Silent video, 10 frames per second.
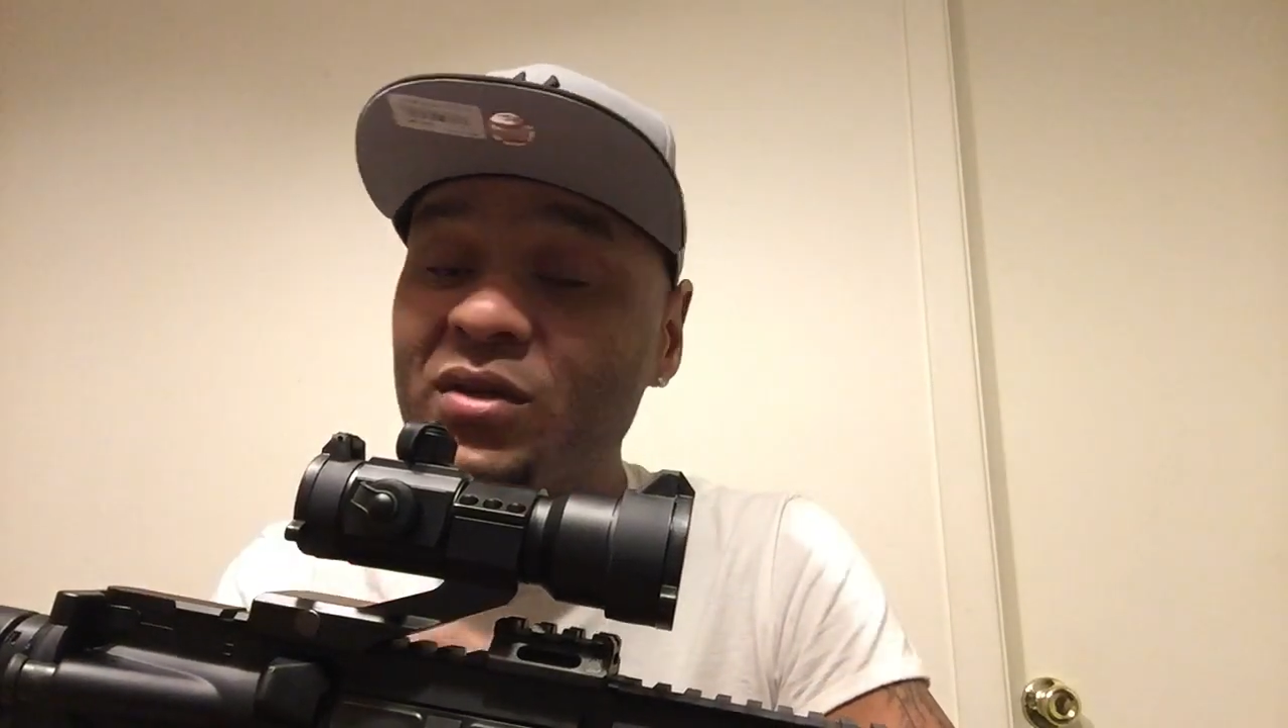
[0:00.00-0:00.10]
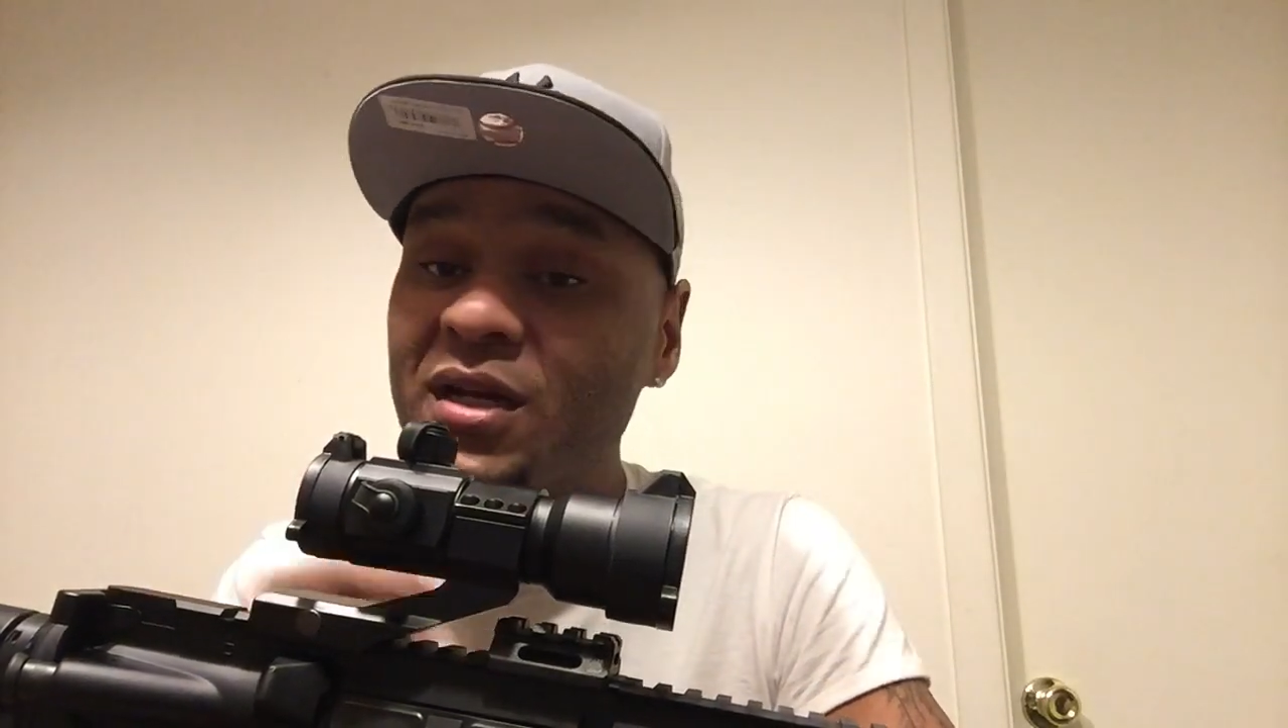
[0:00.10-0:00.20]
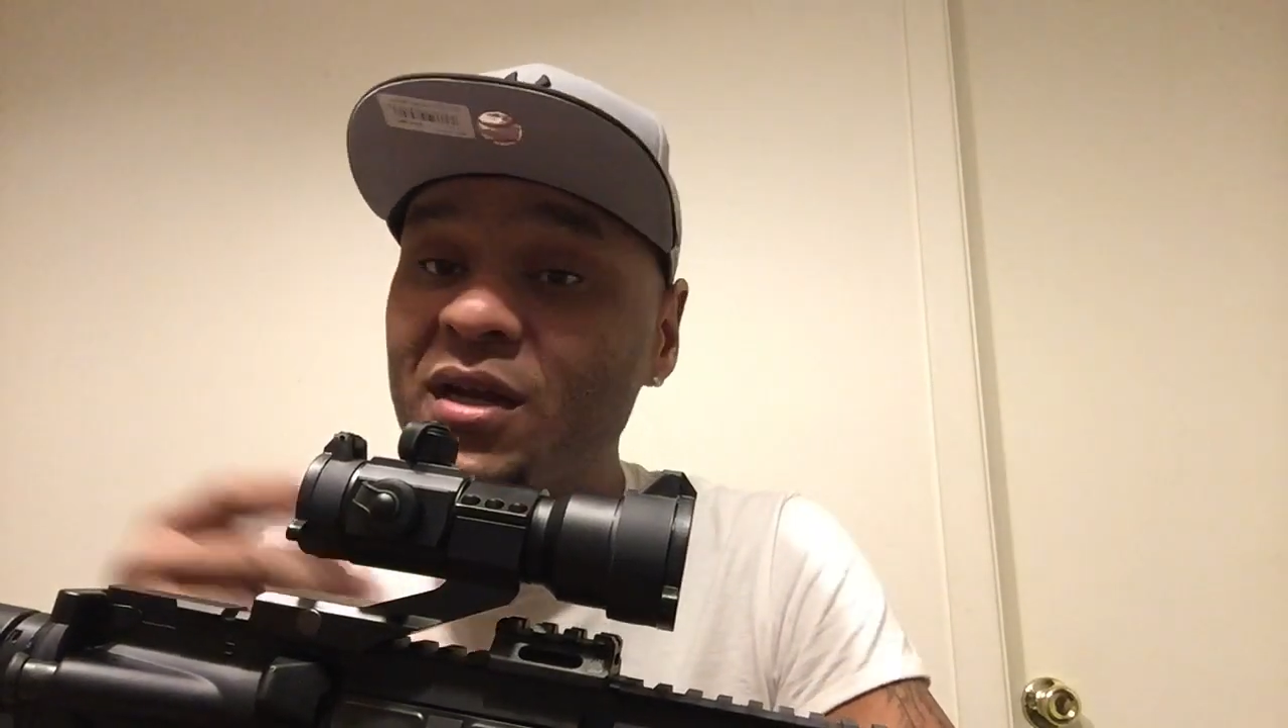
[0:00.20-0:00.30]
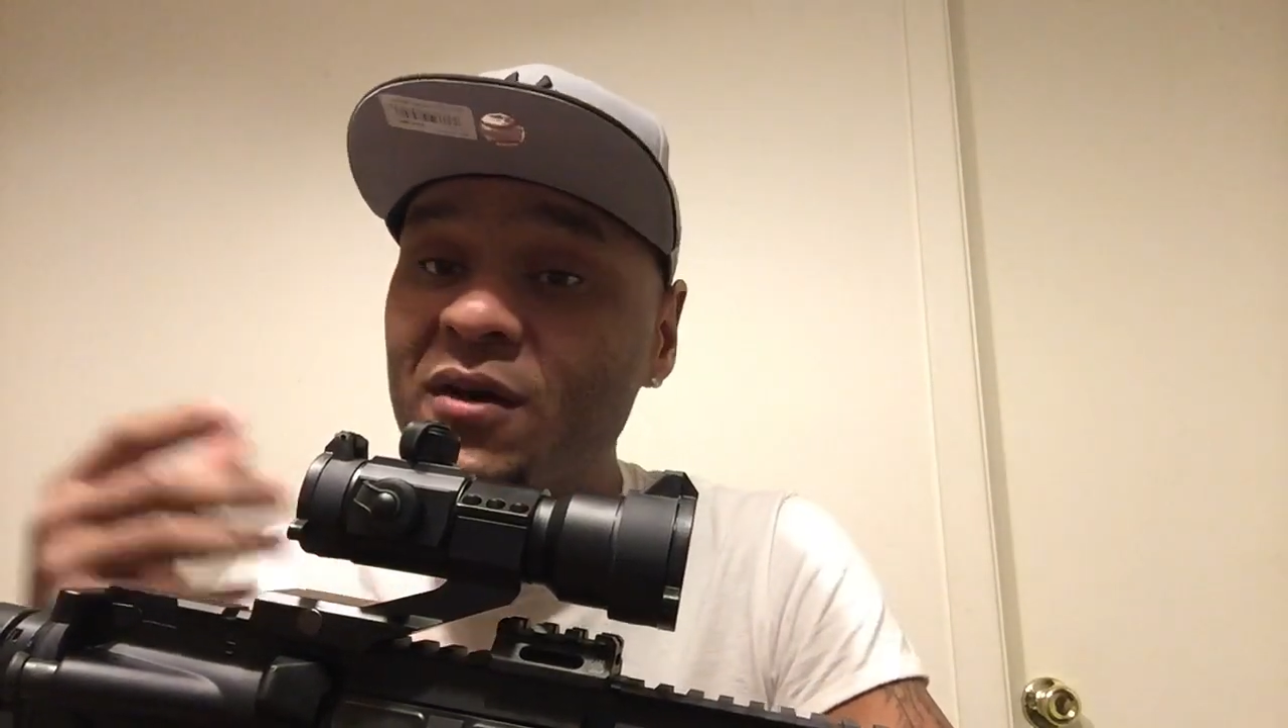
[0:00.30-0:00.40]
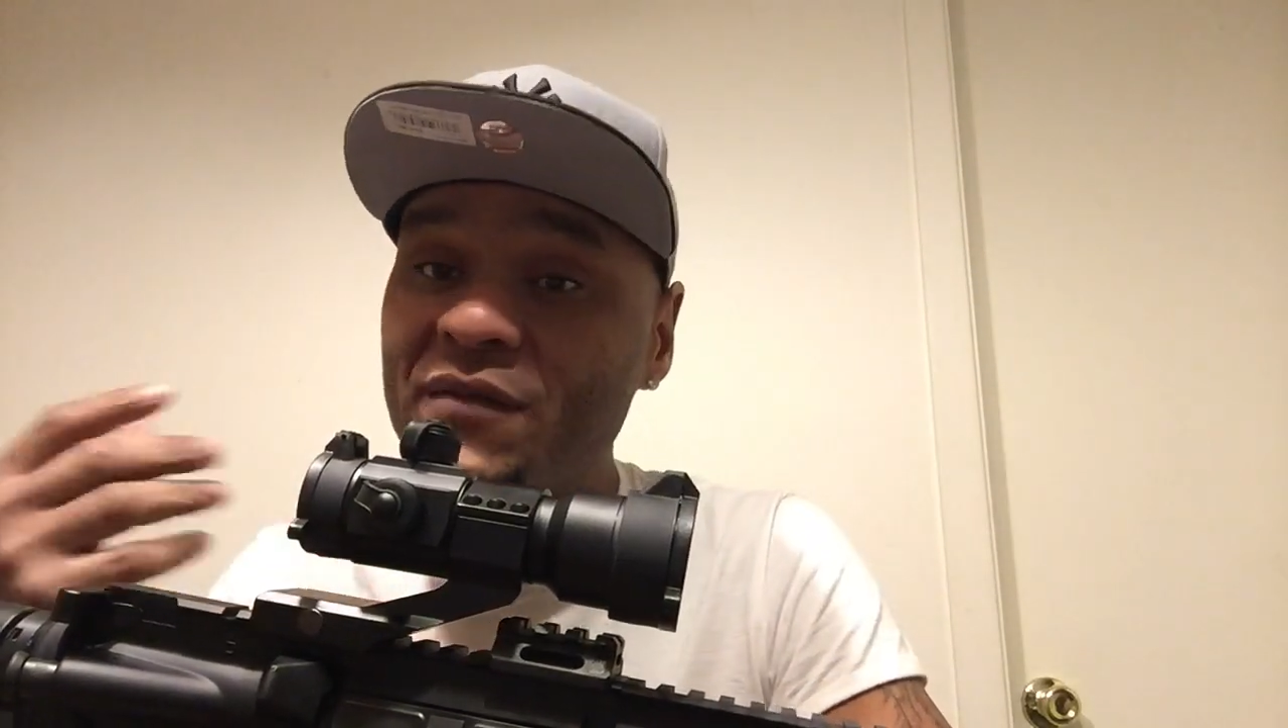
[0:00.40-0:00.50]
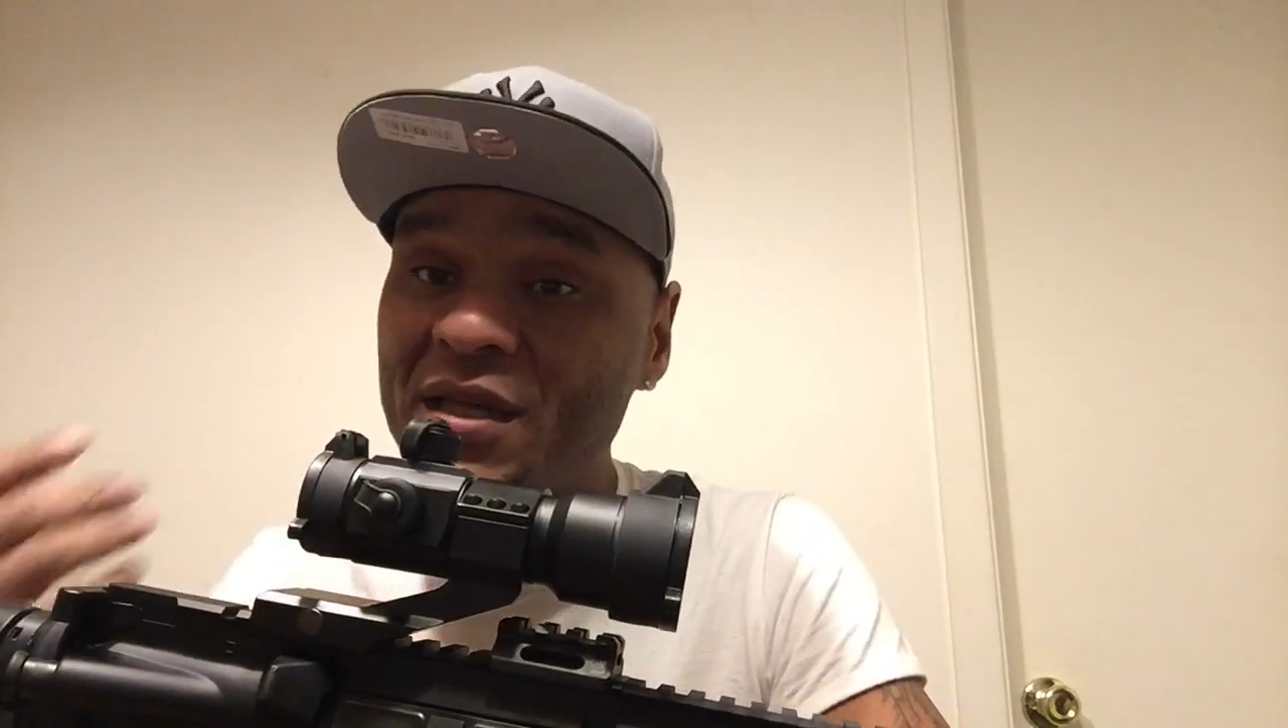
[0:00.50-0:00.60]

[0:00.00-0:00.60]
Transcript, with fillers: can get off